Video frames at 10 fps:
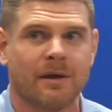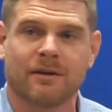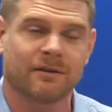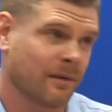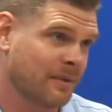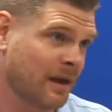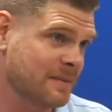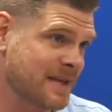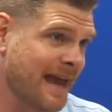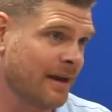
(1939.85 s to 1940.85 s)
sometimes
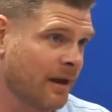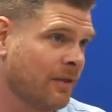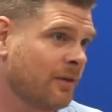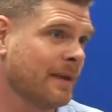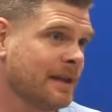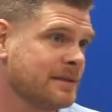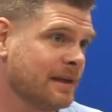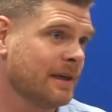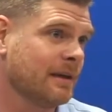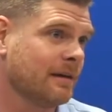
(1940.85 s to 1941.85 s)
add other meds
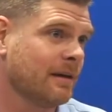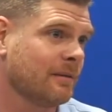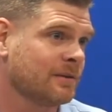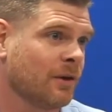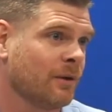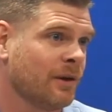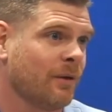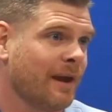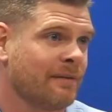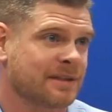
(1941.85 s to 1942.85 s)
in so you don't
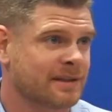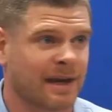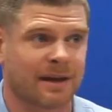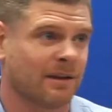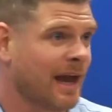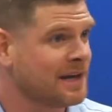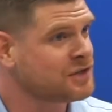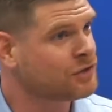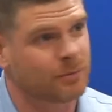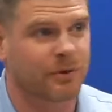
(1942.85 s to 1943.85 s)
have a
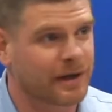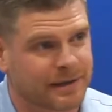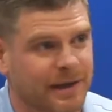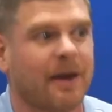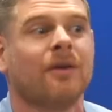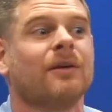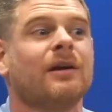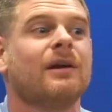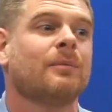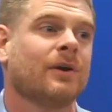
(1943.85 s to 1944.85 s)
psychological
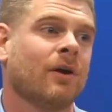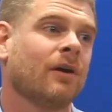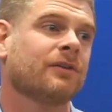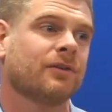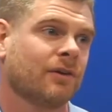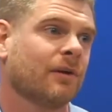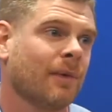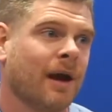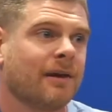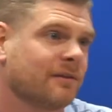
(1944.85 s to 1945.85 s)
breakdown, but also so your
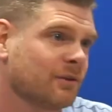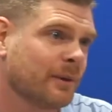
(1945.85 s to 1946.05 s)
body doesn't tweak